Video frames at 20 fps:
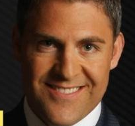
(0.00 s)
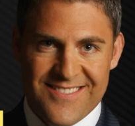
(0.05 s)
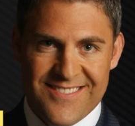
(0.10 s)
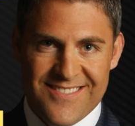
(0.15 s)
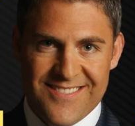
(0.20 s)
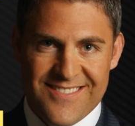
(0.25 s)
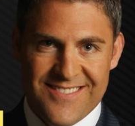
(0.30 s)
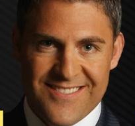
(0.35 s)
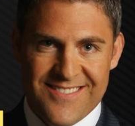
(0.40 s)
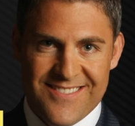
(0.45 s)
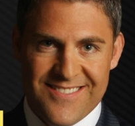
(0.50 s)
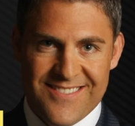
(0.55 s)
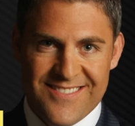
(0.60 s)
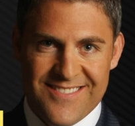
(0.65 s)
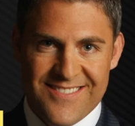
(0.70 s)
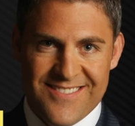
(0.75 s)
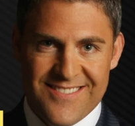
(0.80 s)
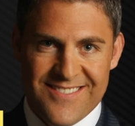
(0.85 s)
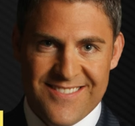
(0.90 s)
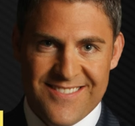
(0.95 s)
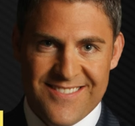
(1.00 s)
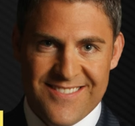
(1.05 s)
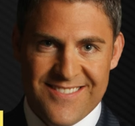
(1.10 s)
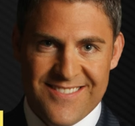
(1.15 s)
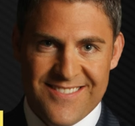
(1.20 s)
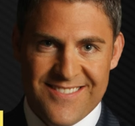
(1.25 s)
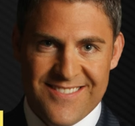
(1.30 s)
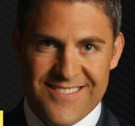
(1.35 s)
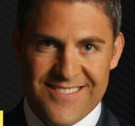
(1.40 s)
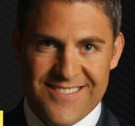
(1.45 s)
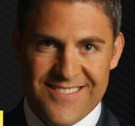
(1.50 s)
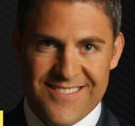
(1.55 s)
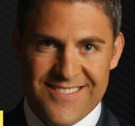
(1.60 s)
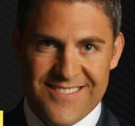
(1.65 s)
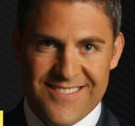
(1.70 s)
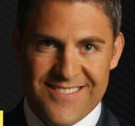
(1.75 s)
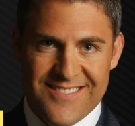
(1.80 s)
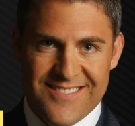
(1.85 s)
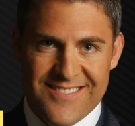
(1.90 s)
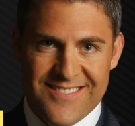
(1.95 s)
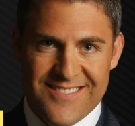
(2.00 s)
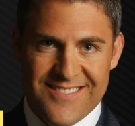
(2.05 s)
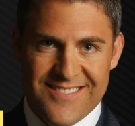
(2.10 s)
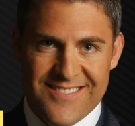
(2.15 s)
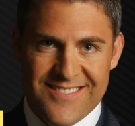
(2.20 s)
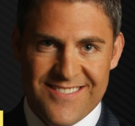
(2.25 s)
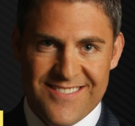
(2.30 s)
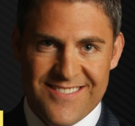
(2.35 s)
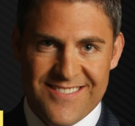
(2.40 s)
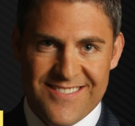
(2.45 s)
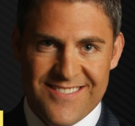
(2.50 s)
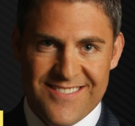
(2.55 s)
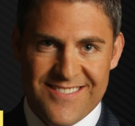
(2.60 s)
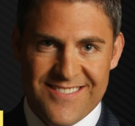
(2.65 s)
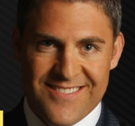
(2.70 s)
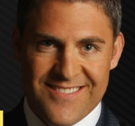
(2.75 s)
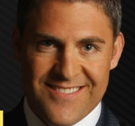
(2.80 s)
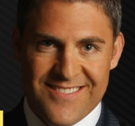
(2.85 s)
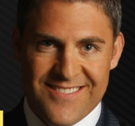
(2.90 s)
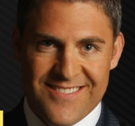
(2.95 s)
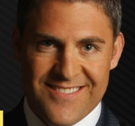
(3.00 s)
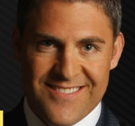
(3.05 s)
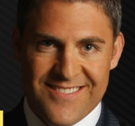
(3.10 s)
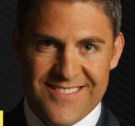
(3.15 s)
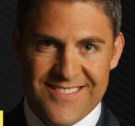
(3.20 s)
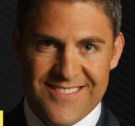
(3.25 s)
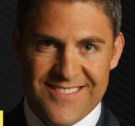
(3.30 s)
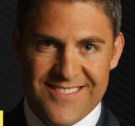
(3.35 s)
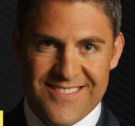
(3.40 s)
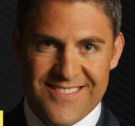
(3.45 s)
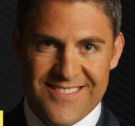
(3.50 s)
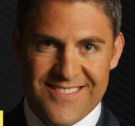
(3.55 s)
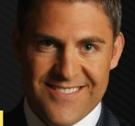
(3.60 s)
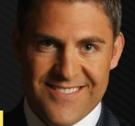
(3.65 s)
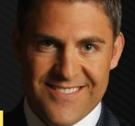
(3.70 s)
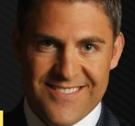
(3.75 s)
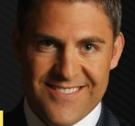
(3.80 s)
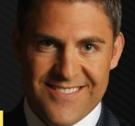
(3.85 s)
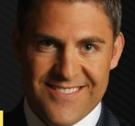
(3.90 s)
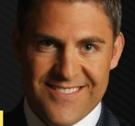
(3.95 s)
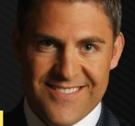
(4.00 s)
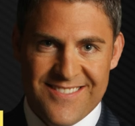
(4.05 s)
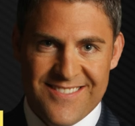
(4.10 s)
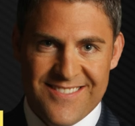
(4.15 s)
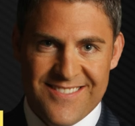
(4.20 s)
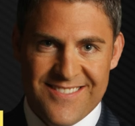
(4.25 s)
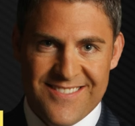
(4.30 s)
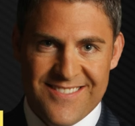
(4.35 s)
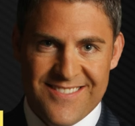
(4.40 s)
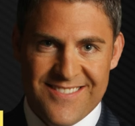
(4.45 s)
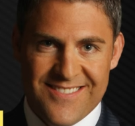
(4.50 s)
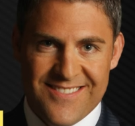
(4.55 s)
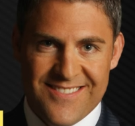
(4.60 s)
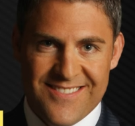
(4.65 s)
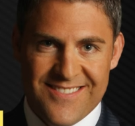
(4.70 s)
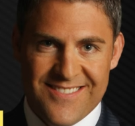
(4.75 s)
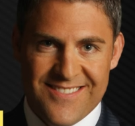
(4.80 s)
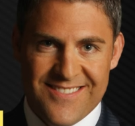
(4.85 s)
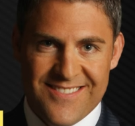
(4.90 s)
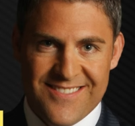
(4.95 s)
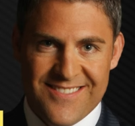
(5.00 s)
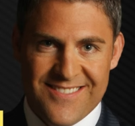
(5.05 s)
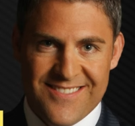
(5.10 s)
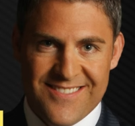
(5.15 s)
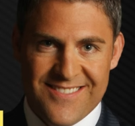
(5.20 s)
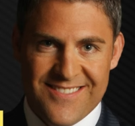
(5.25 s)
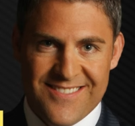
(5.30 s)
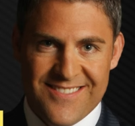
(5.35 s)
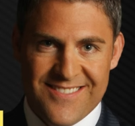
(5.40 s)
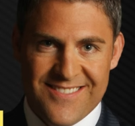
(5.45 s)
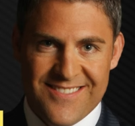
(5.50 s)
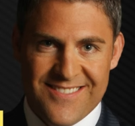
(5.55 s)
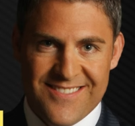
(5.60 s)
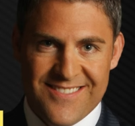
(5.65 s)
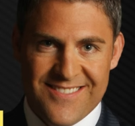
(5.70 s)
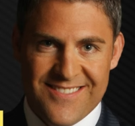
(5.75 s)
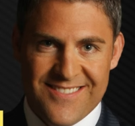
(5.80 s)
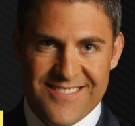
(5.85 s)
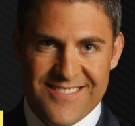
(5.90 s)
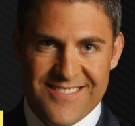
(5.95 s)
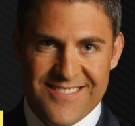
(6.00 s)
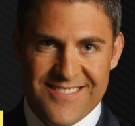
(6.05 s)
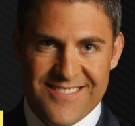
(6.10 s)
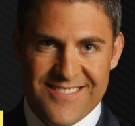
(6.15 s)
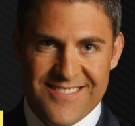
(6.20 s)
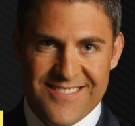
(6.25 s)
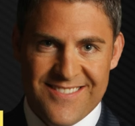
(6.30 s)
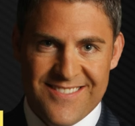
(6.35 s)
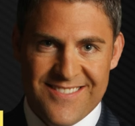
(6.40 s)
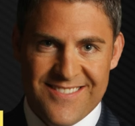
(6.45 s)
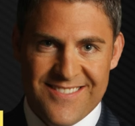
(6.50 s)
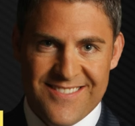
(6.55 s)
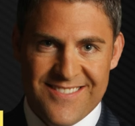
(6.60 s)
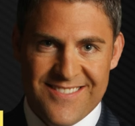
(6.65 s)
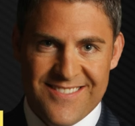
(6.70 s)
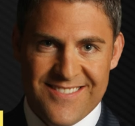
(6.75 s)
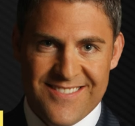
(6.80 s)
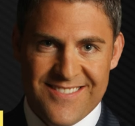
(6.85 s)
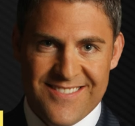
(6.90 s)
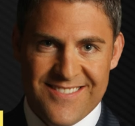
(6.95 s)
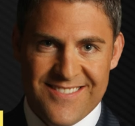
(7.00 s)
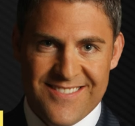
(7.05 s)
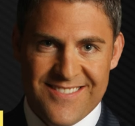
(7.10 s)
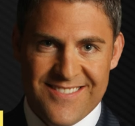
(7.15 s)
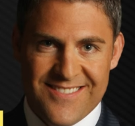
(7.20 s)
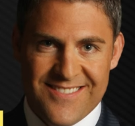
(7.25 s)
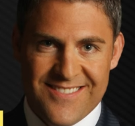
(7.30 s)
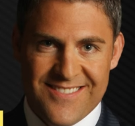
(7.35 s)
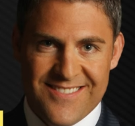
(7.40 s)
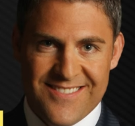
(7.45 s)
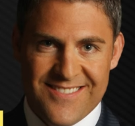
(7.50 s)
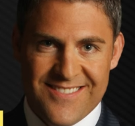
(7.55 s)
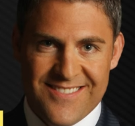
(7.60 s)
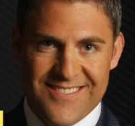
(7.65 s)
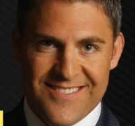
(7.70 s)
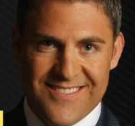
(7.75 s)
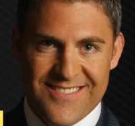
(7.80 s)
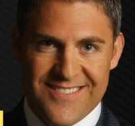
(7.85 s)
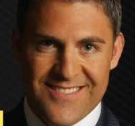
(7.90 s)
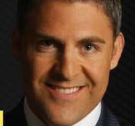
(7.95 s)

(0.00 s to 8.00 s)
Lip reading: (no lip movement)